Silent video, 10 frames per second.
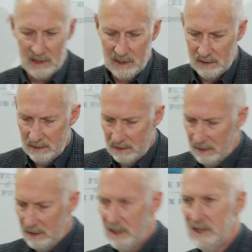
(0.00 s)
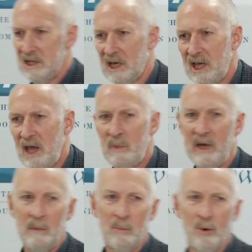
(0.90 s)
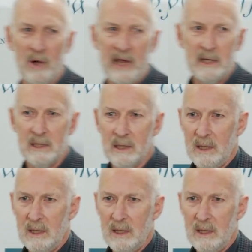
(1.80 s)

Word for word: uh, is to keep it in print.